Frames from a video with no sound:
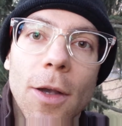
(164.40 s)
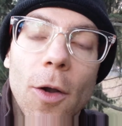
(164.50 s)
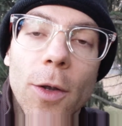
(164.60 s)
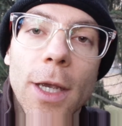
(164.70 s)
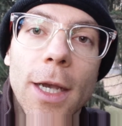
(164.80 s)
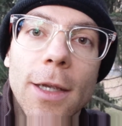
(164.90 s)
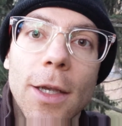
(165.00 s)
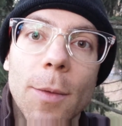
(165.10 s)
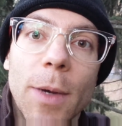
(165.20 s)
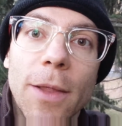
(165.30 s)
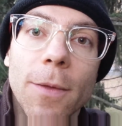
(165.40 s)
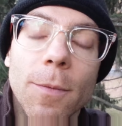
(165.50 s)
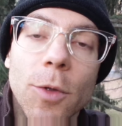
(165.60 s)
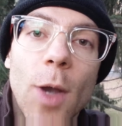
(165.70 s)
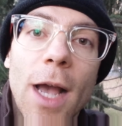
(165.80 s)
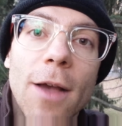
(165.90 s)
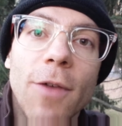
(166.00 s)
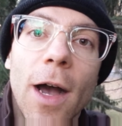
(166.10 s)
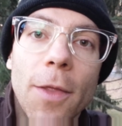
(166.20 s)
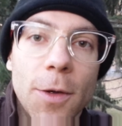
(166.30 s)
Okay, but you
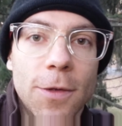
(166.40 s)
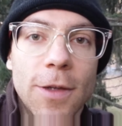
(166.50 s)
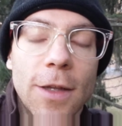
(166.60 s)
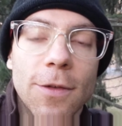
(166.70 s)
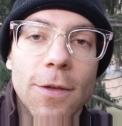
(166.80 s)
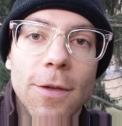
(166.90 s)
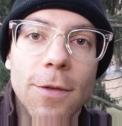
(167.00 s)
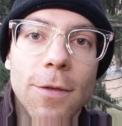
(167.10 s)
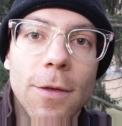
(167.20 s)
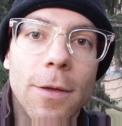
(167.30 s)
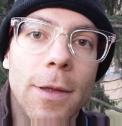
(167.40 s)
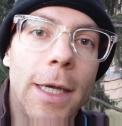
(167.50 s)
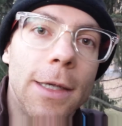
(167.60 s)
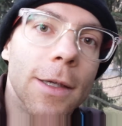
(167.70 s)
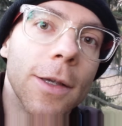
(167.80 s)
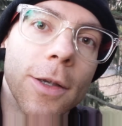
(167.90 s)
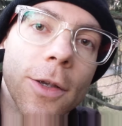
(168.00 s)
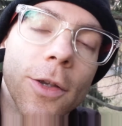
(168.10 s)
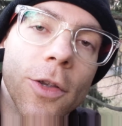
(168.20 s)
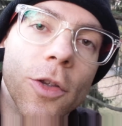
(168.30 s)
have other senses like
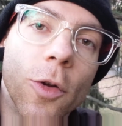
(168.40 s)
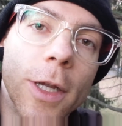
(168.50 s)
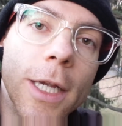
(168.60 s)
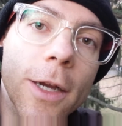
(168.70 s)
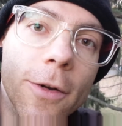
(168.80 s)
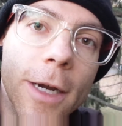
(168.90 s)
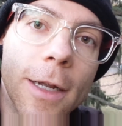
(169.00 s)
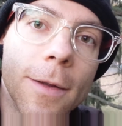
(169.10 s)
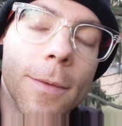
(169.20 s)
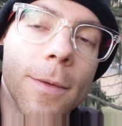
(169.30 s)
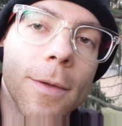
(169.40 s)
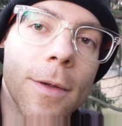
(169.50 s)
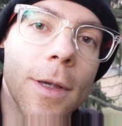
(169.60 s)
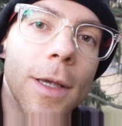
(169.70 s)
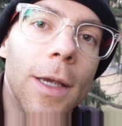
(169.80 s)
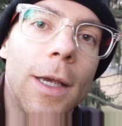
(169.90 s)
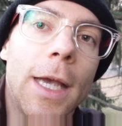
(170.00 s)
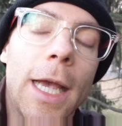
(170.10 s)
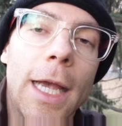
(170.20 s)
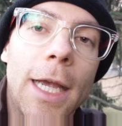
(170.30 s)
your hearing
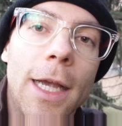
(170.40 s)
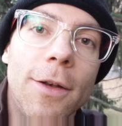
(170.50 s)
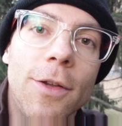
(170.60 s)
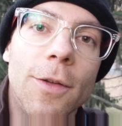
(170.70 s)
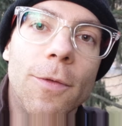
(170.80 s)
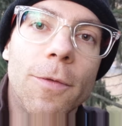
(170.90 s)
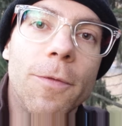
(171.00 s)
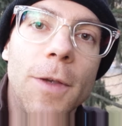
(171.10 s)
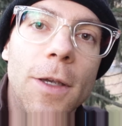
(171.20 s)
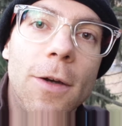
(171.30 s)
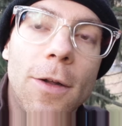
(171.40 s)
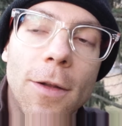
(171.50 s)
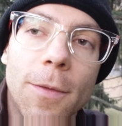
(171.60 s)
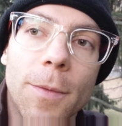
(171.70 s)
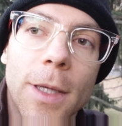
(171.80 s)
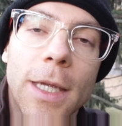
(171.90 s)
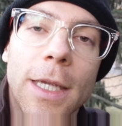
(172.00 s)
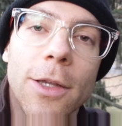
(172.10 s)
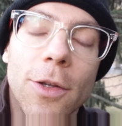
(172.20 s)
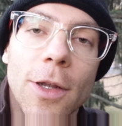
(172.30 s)
and feel,
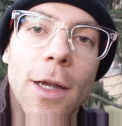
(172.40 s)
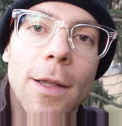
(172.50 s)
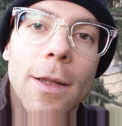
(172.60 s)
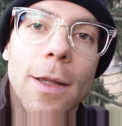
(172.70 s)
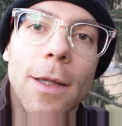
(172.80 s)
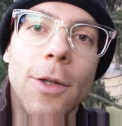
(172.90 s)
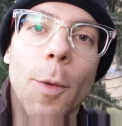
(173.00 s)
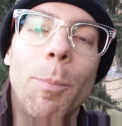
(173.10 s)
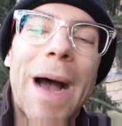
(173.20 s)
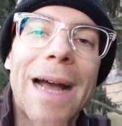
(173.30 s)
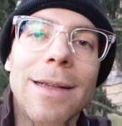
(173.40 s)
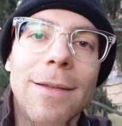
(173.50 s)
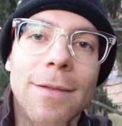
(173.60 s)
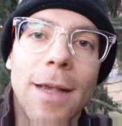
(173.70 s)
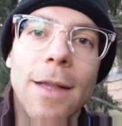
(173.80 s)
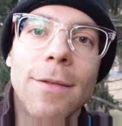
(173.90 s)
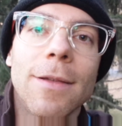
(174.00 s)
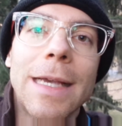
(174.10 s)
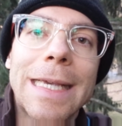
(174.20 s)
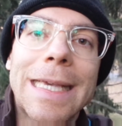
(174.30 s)
your body
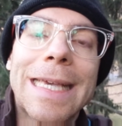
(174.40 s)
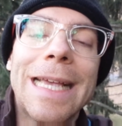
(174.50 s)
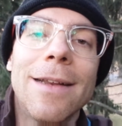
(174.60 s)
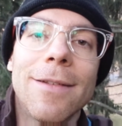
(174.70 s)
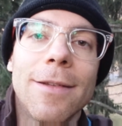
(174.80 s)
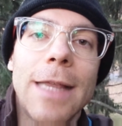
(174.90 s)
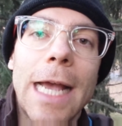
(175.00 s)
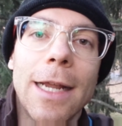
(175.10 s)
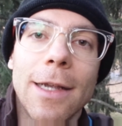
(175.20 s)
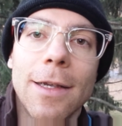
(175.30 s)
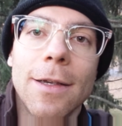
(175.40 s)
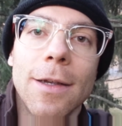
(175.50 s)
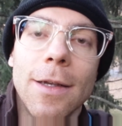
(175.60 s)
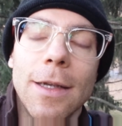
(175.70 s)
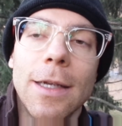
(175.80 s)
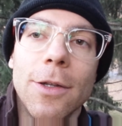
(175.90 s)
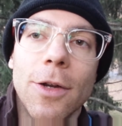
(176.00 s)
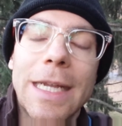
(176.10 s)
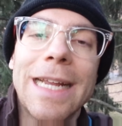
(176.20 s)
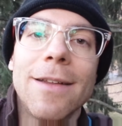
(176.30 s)
sense, like kinesthetic,
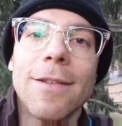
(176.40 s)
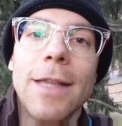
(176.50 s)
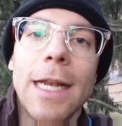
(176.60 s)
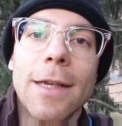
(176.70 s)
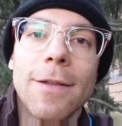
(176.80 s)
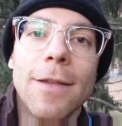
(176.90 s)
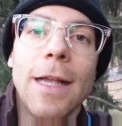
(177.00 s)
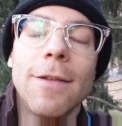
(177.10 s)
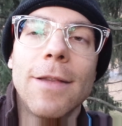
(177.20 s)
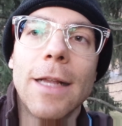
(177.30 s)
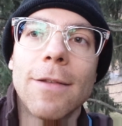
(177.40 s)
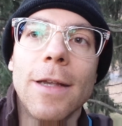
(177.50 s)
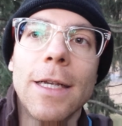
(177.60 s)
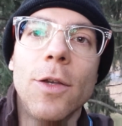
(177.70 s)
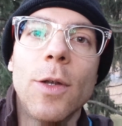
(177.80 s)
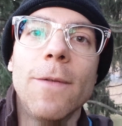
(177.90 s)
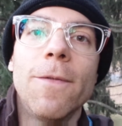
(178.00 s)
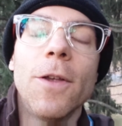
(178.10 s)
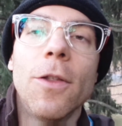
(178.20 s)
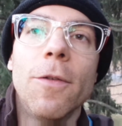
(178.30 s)
your kinesthetic sense. That's like you can
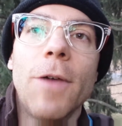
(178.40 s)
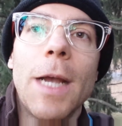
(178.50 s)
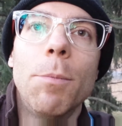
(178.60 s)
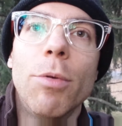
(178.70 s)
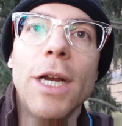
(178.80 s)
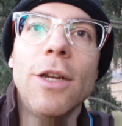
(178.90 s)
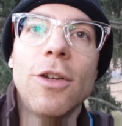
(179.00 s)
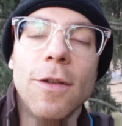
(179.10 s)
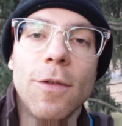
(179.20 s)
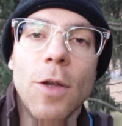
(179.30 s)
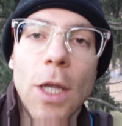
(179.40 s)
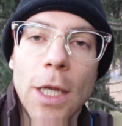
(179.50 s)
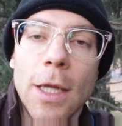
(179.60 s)
feel the vibrations.